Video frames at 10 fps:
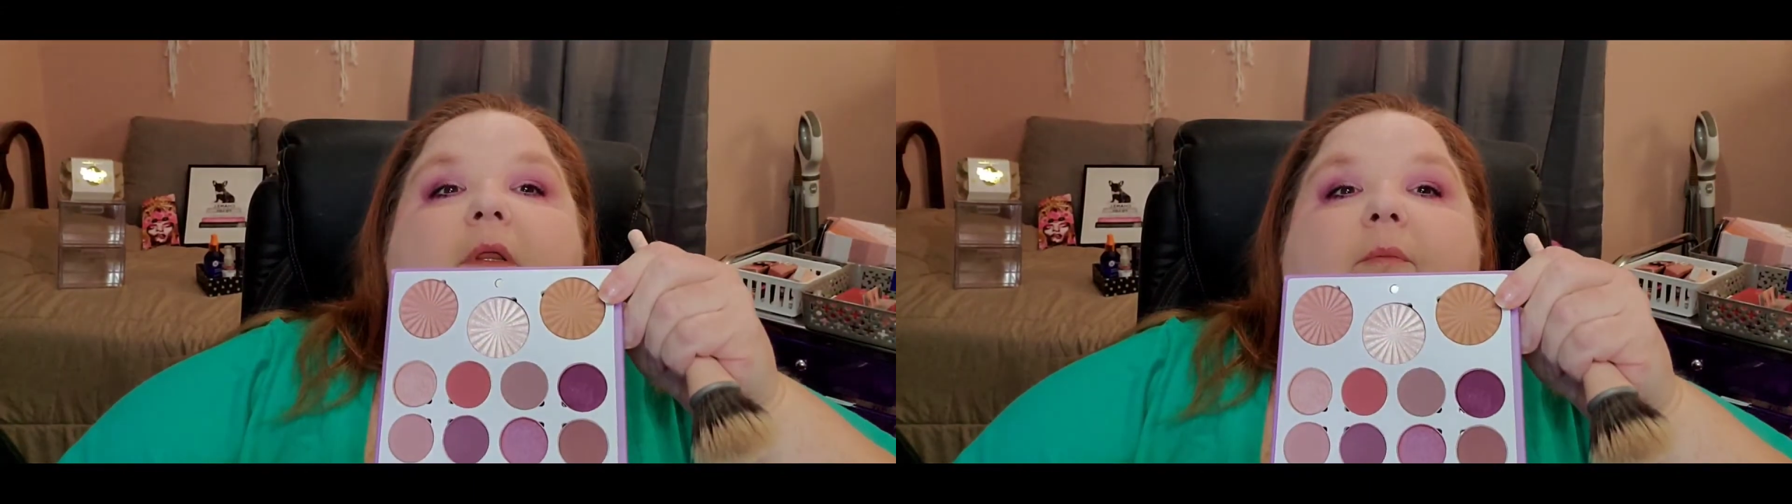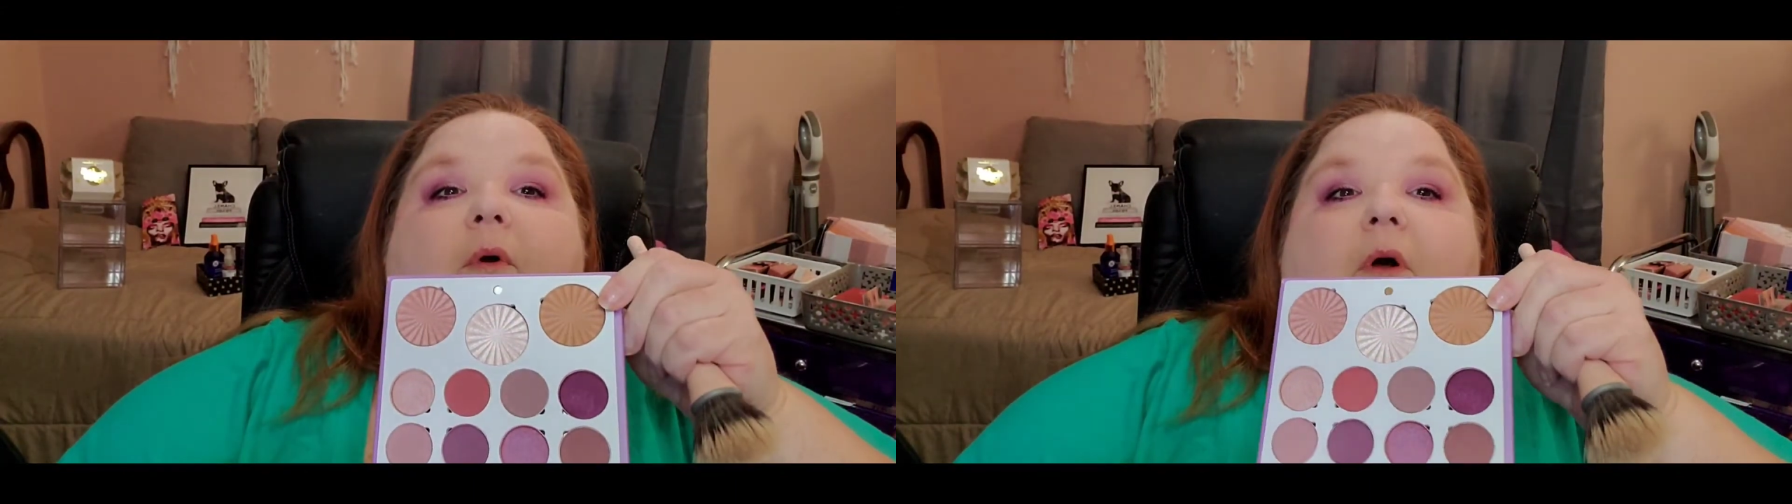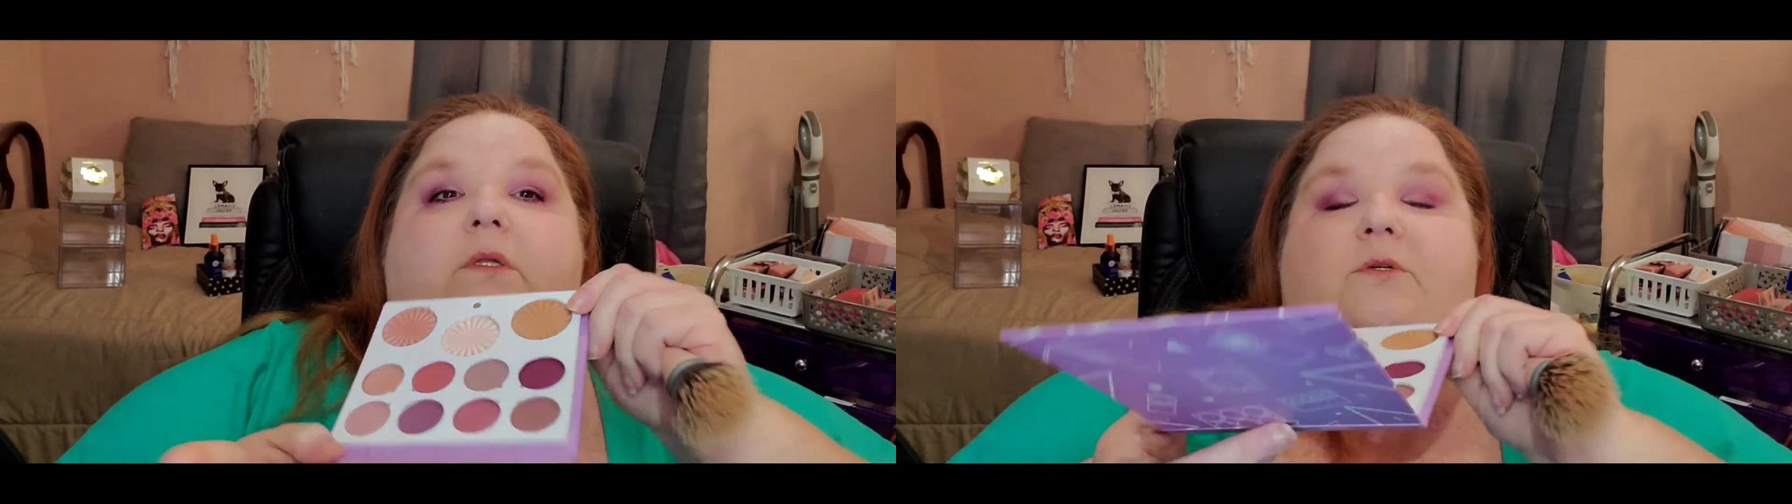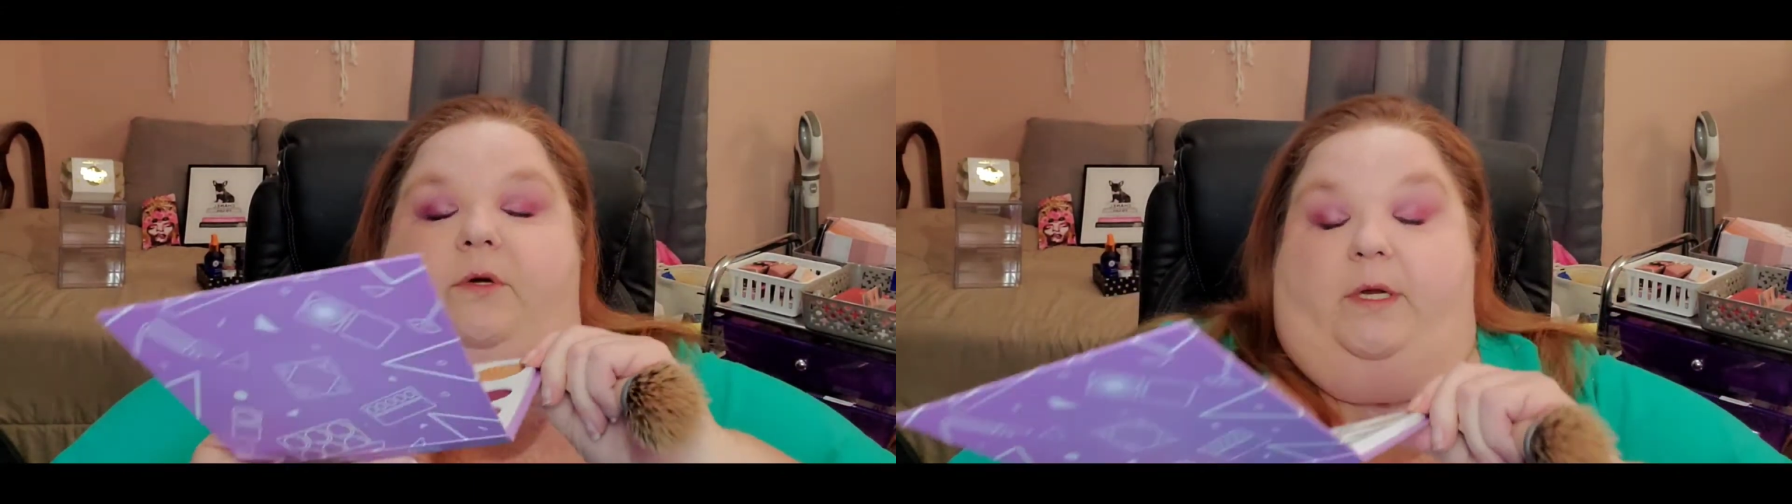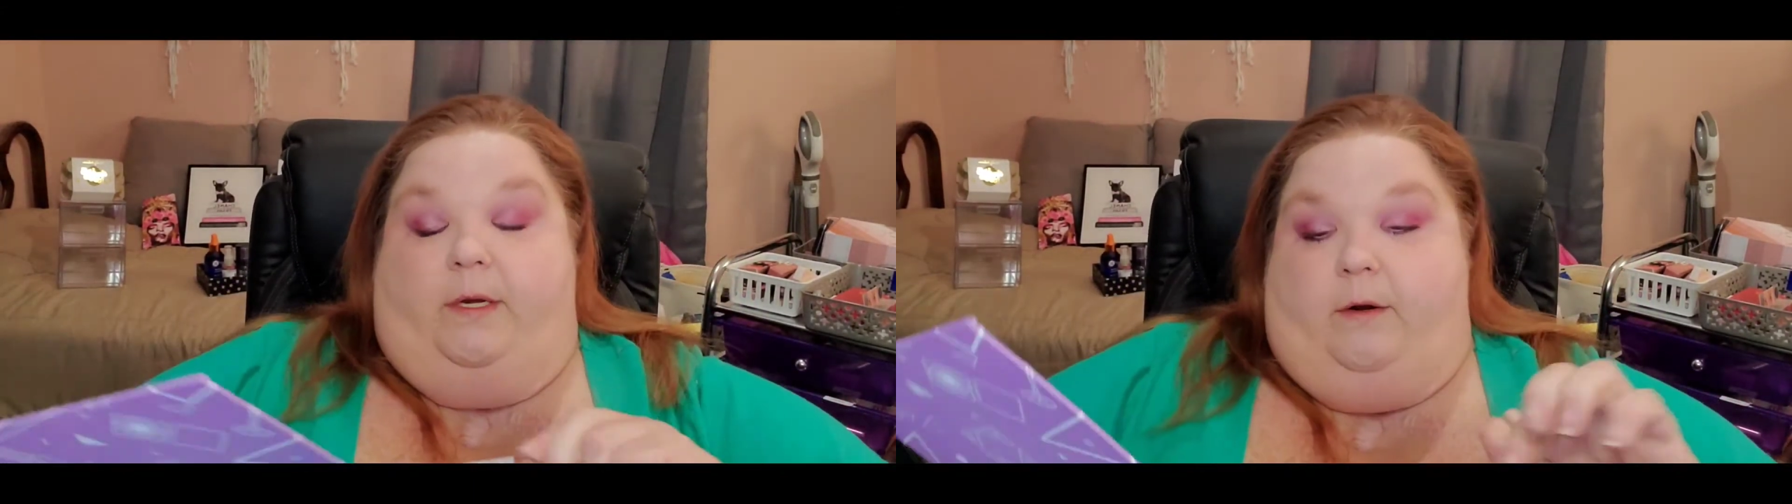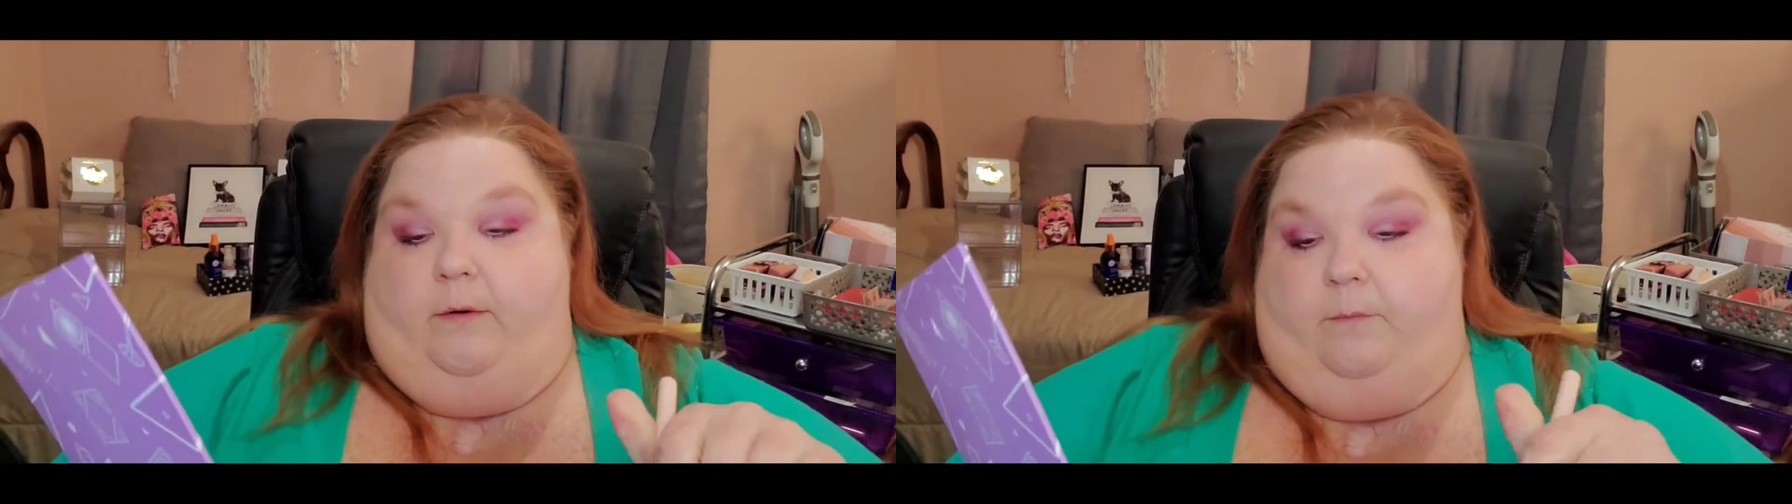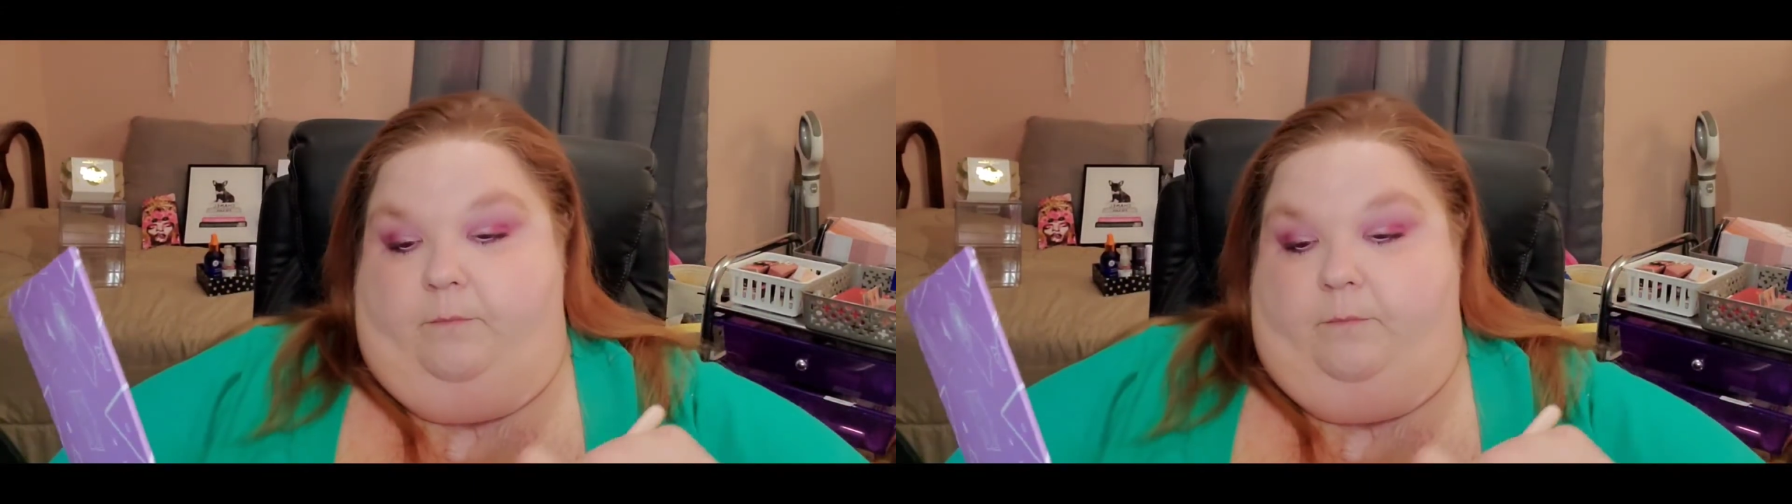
the bronzer here.